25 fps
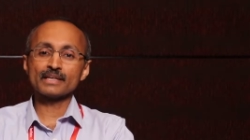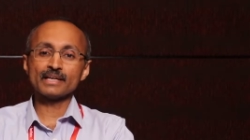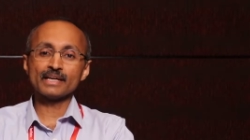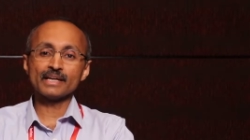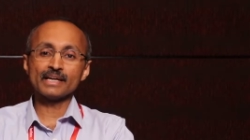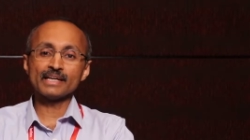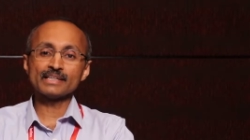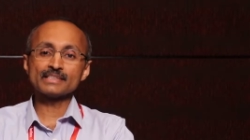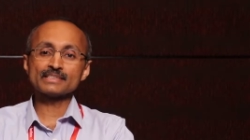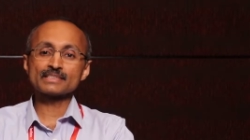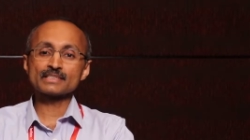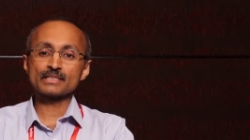
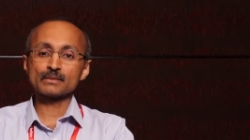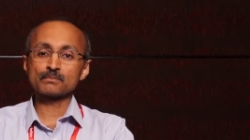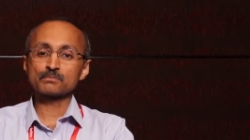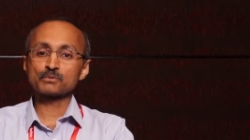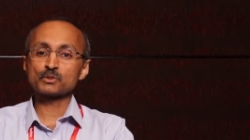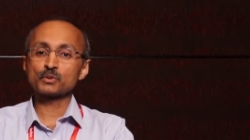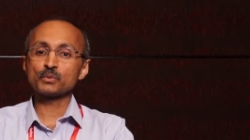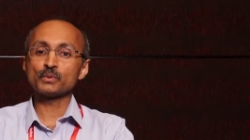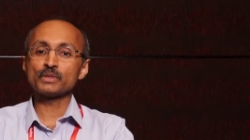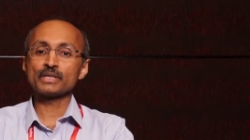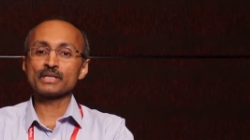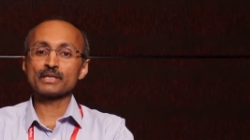ends up
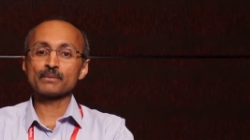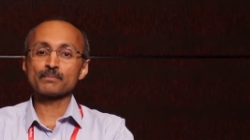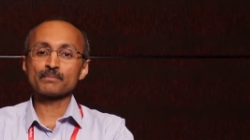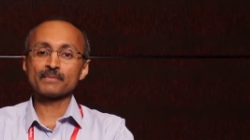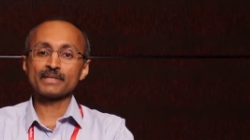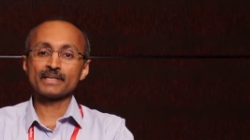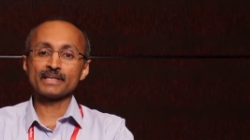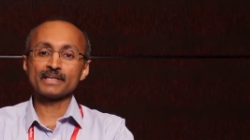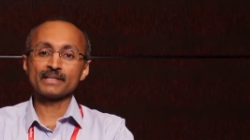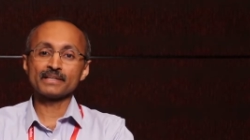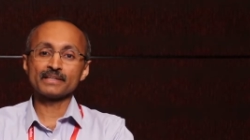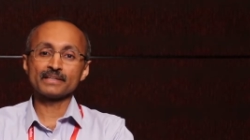chewing up
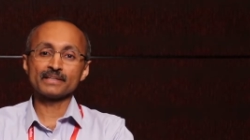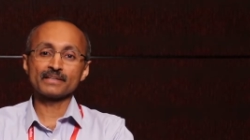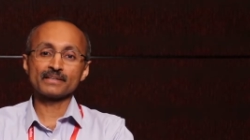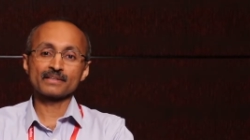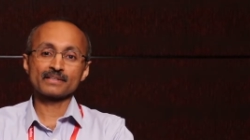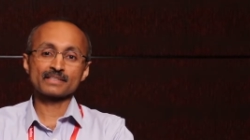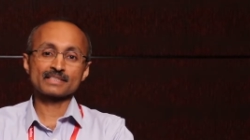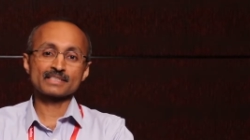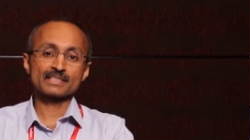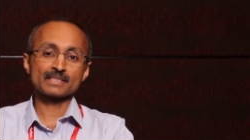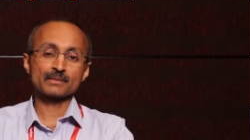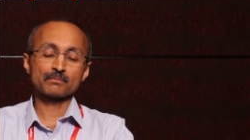the
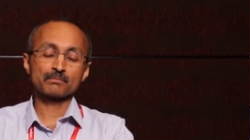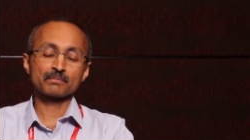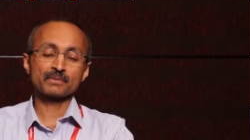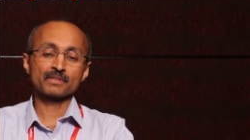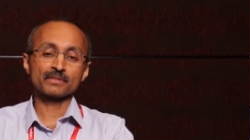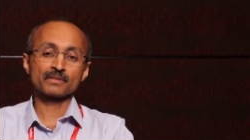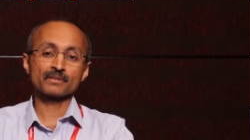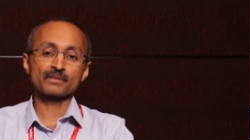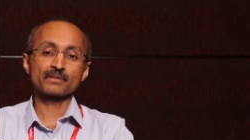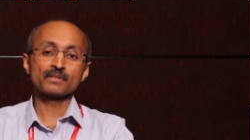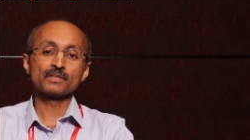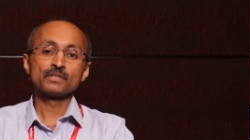LDL
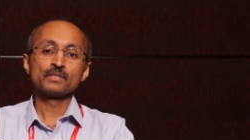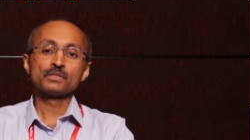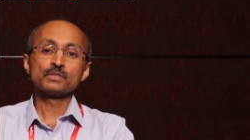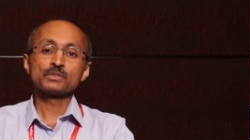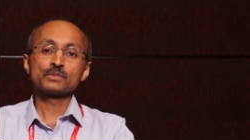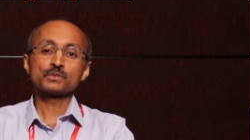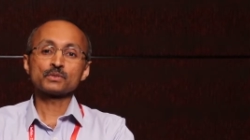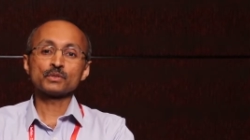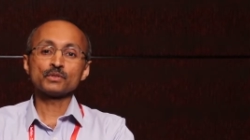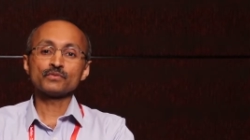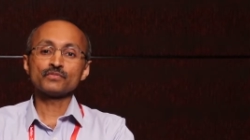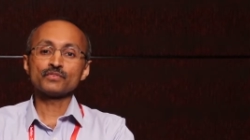receptor
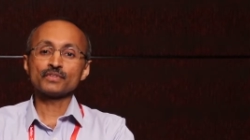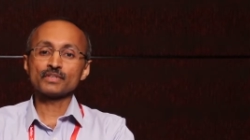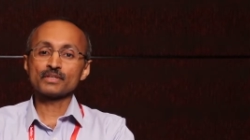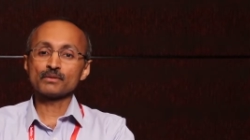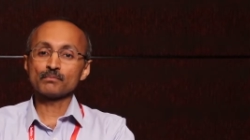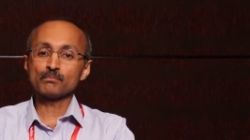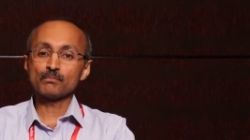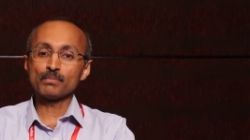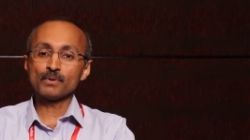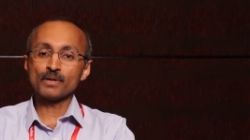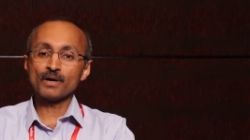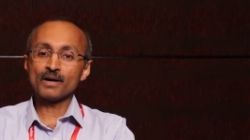so, if you
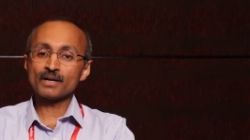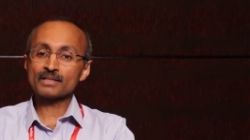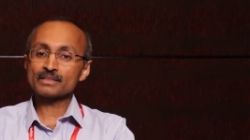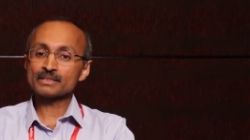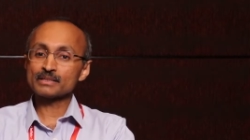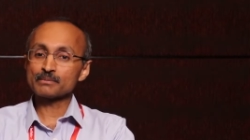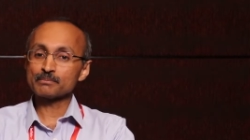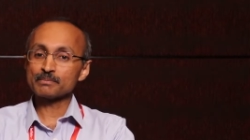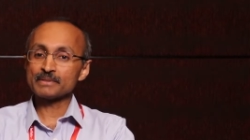can block the